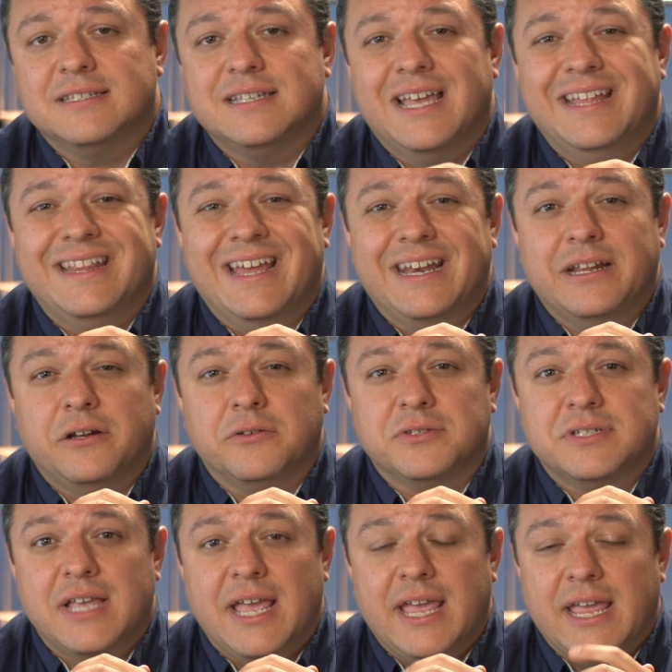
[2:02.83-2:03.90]
and then it'll
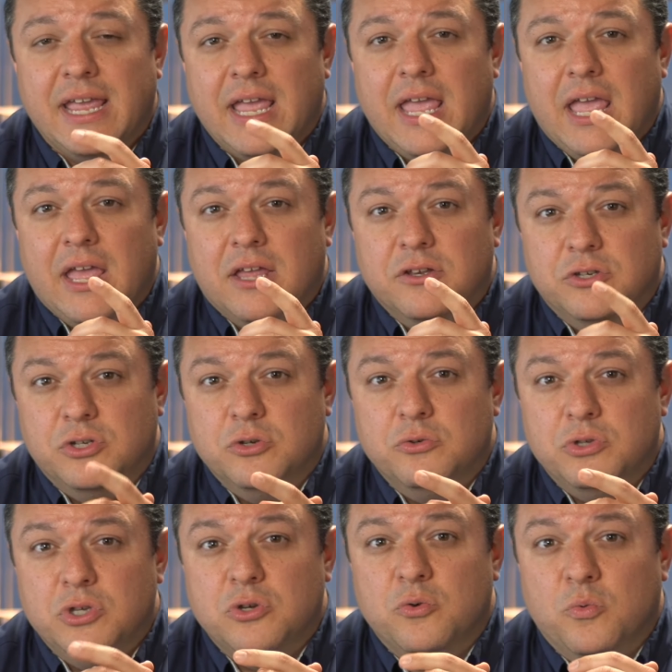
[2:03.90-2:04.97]
say, do
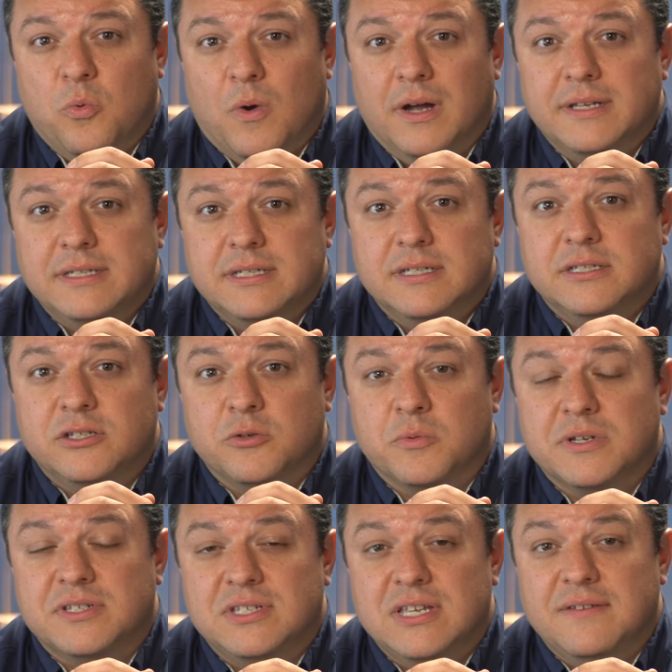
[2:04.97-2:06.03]
you want to
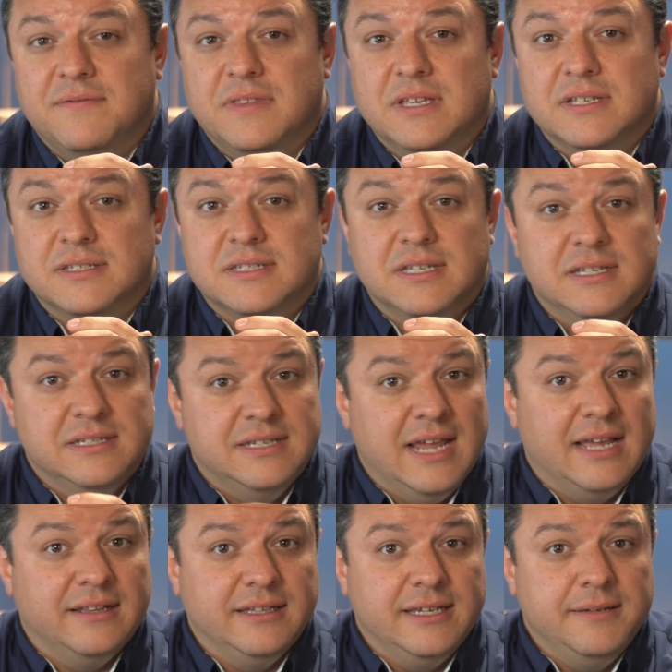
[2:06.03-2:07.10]
receive this
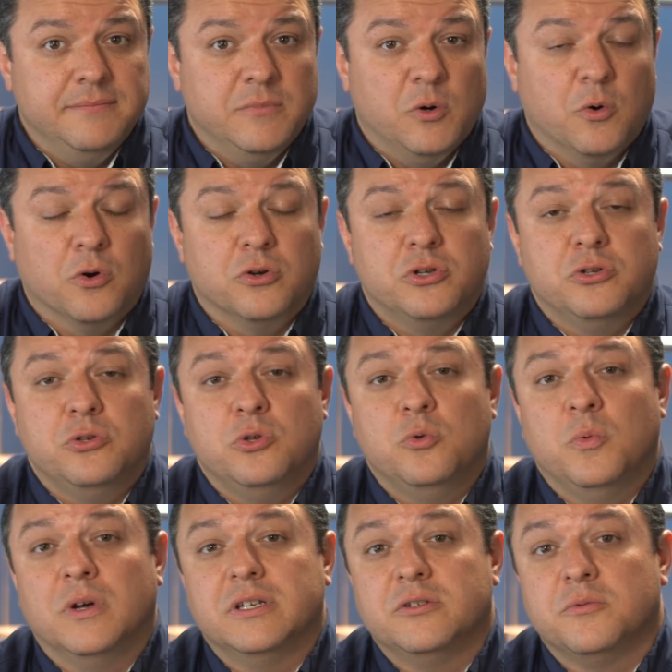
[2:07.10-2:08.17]
daily, or do you
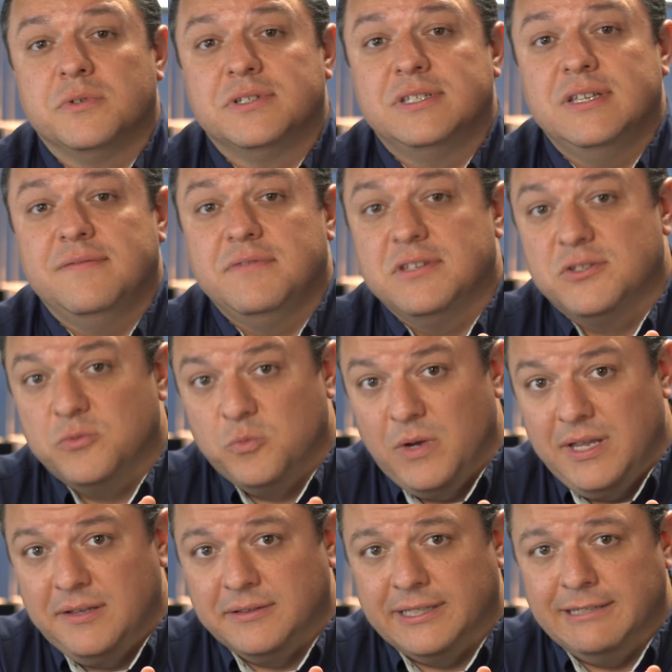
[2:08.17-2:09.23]
want to receive this
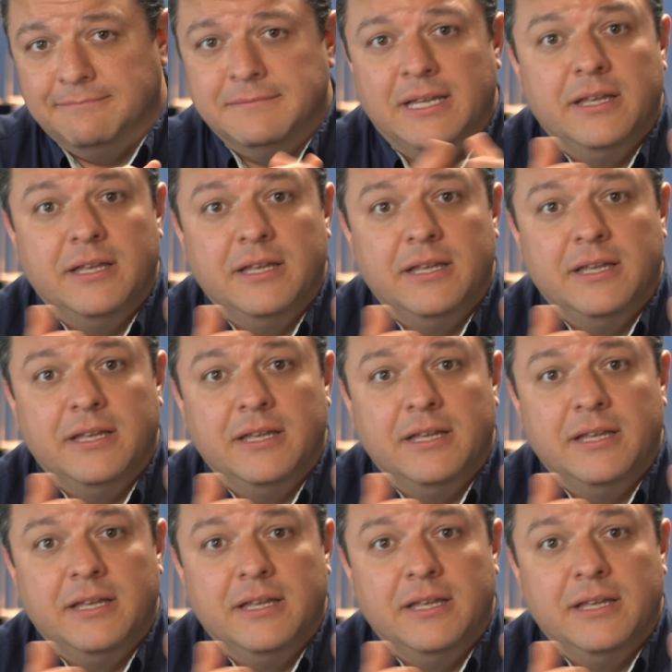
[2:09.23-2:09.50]
weekly?